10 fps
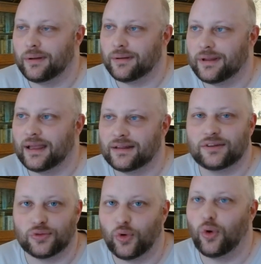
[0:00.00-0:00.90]
get
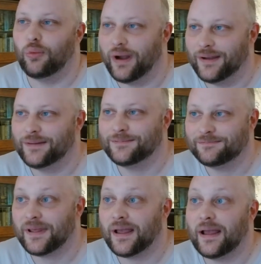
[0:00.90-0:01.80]
to Norway.
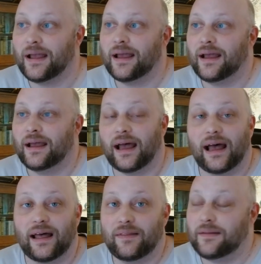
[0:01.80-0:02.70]

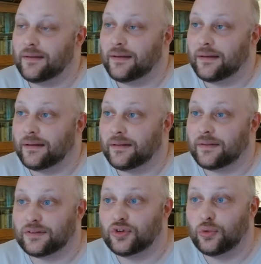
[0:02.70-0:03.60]
And
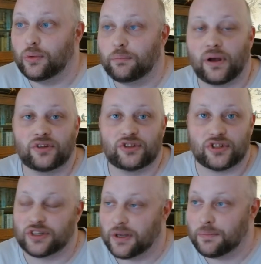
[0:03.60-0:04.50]
the two panzer
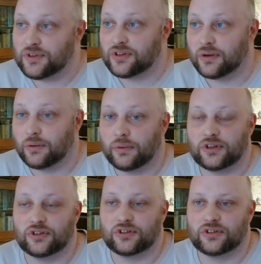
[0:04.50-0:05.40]
ships,
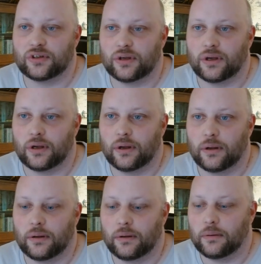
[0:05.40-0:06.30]
which is
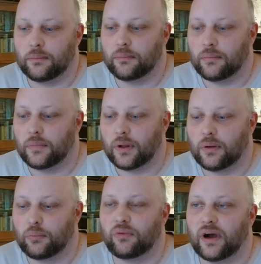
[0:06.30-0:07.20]

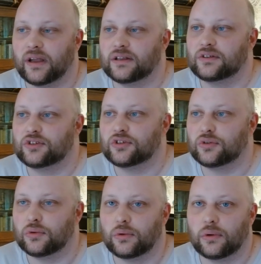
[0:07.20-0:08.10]
provided to
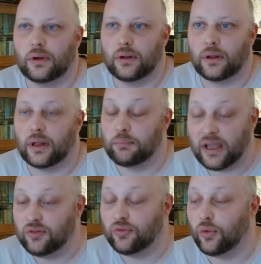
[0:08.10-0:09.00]
and
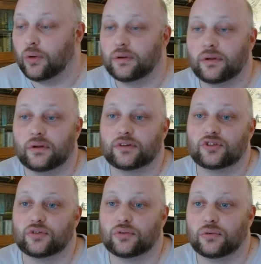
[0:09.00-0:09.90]
paid for
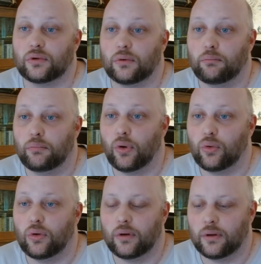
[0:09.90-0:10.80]
to
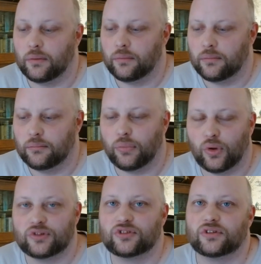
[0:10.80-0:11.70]

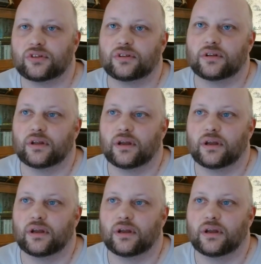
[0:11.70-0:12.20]
bolster the